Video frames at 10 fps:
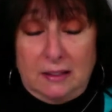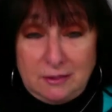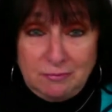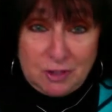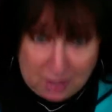
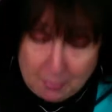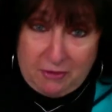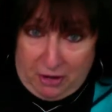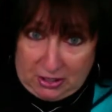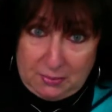some of
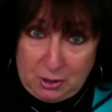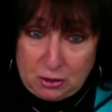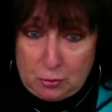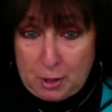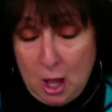us
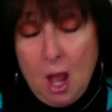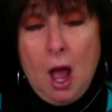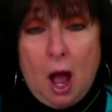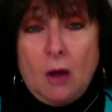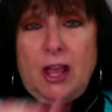miserable.
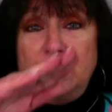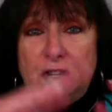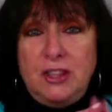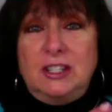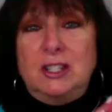Okay, so
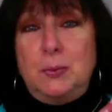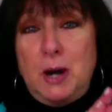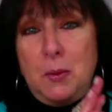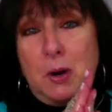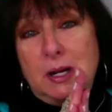this is what
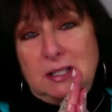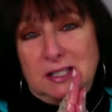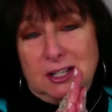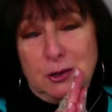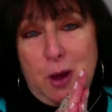I wanted to
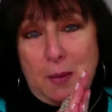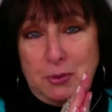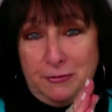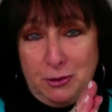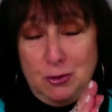tell you happened
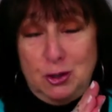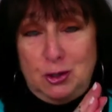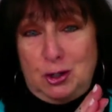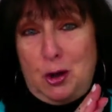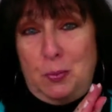a few years
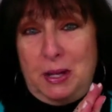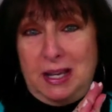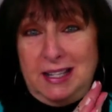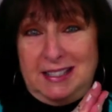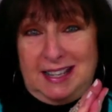ago
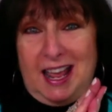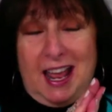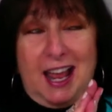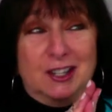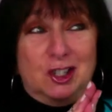because
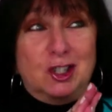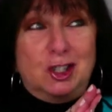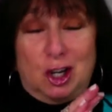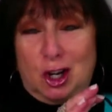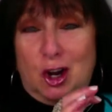it
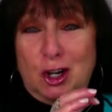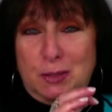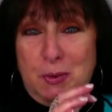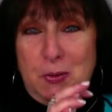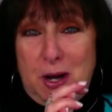just occurred
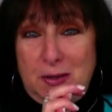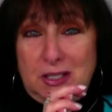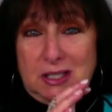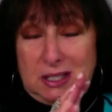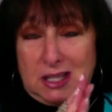to me when I
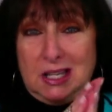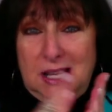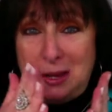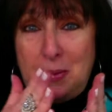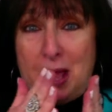was
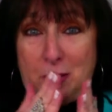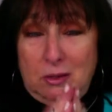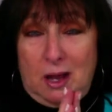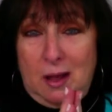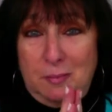thinking about
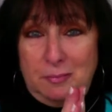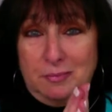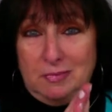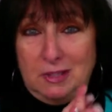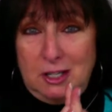
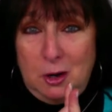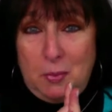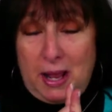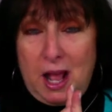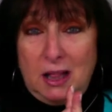
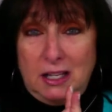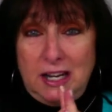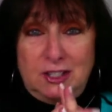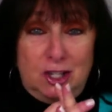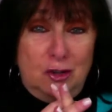my
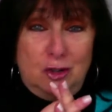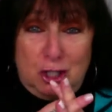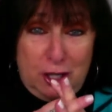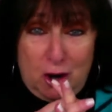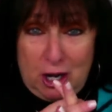holidays that
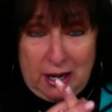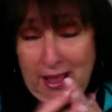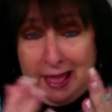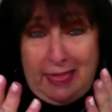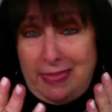usually aren't
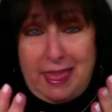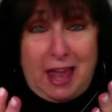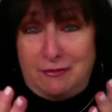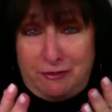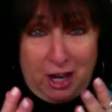
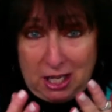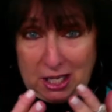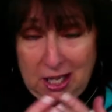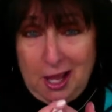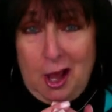that funny.
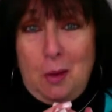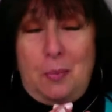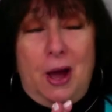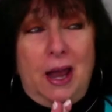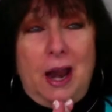
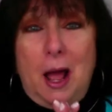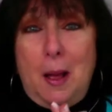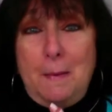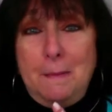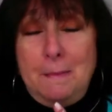But
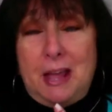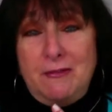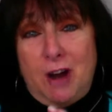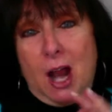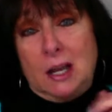my
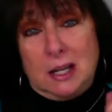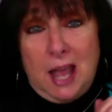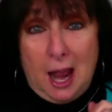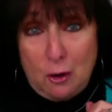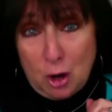friend
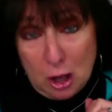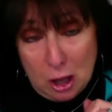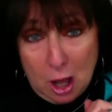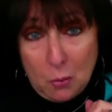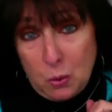
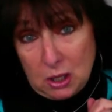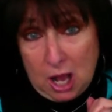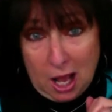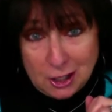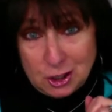Carol
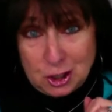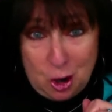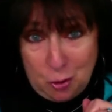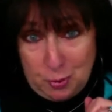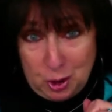Wilcox
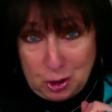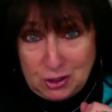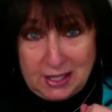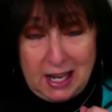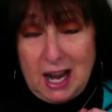
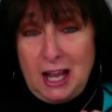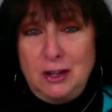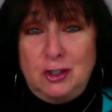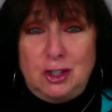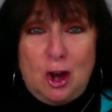Goebbels and I
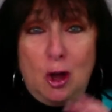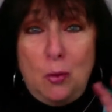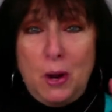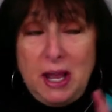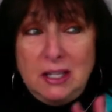used to
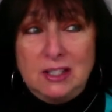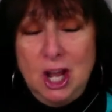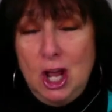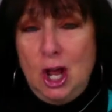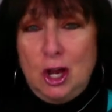always
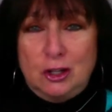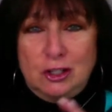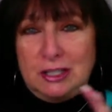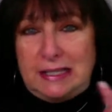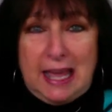
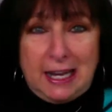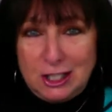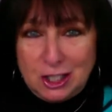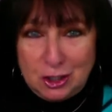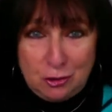get
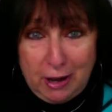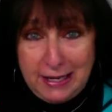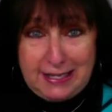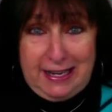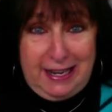into
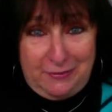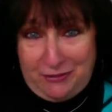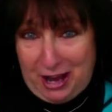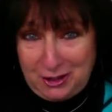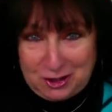crazy
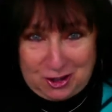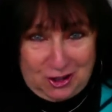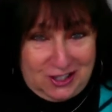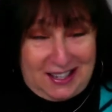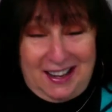
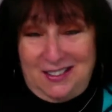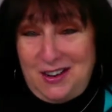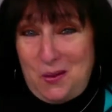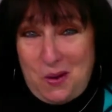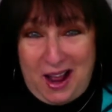adventures. I don't
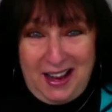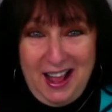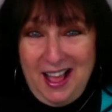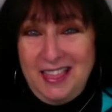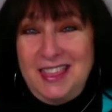know why.
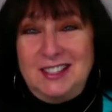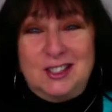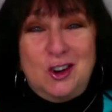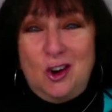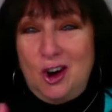This
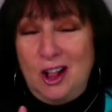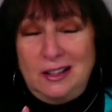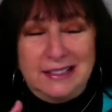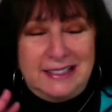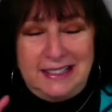girl
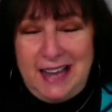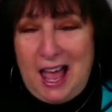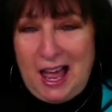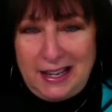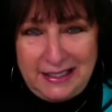did
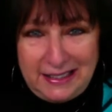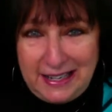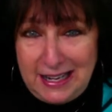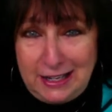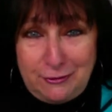not
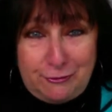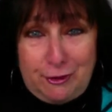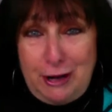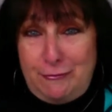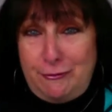need
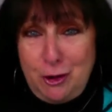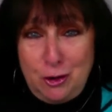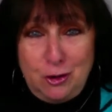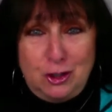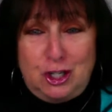free
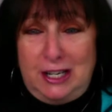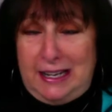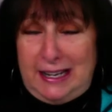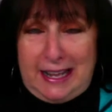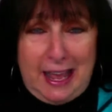food. She
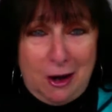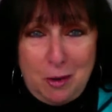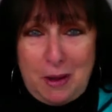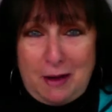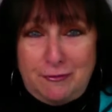didn't care
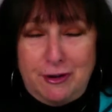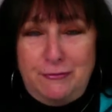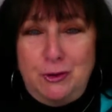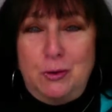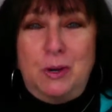about free
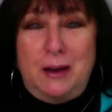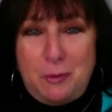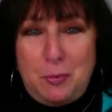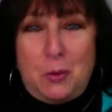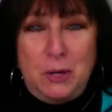food or whatever,
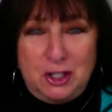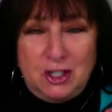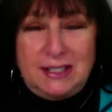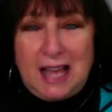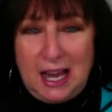but we
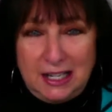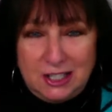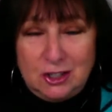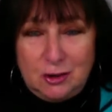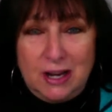just got
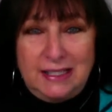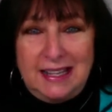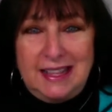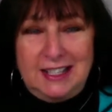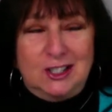into crazy
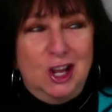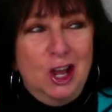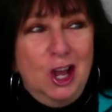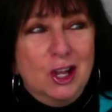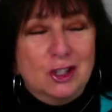things.
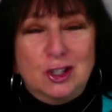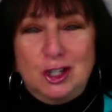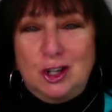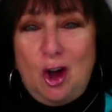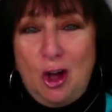So
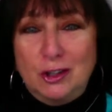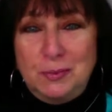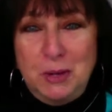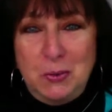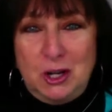she calls
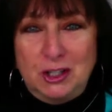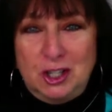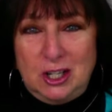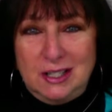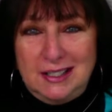me one
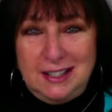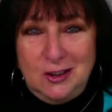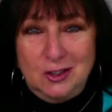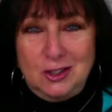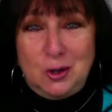Sukkot and
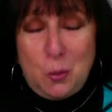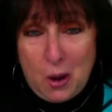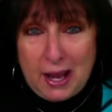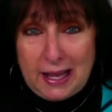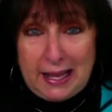goes,
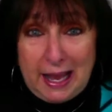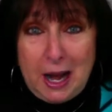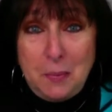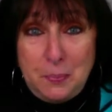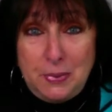"Quick, get
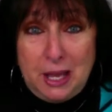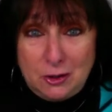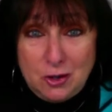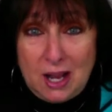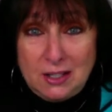up, get
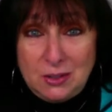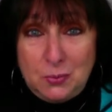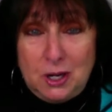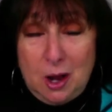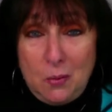dressed. We're
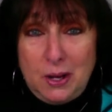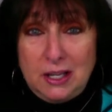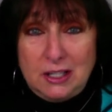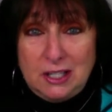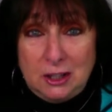
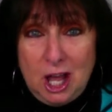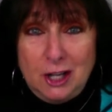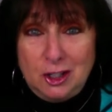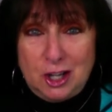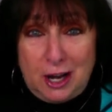going to
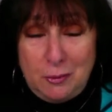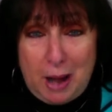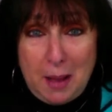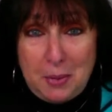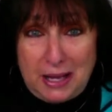lunch at a
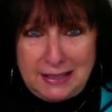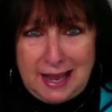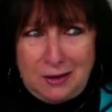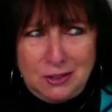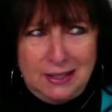rabbi's
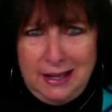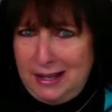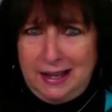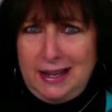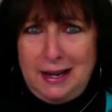house."
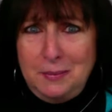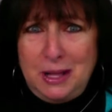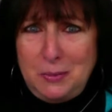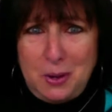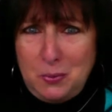And I'm
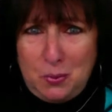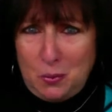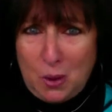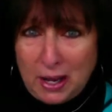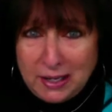like, "Wait,
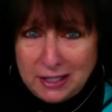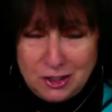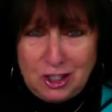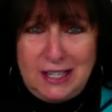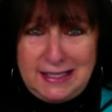what?" Because
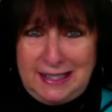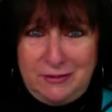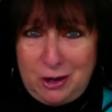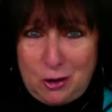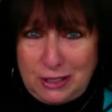she doesn't
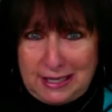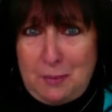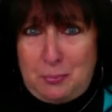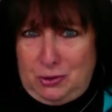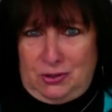even go to
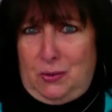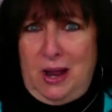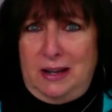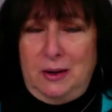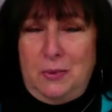temples, so I
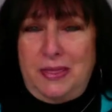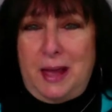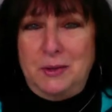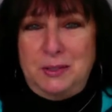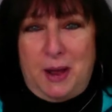don't know what
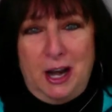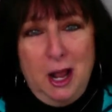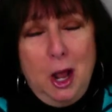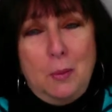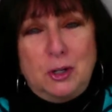that was about.
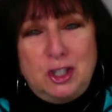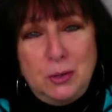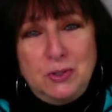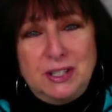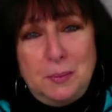But she
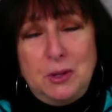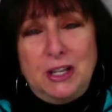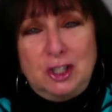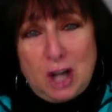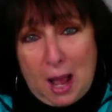was
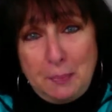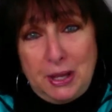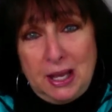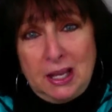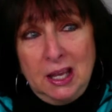someplace
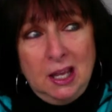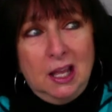shopping.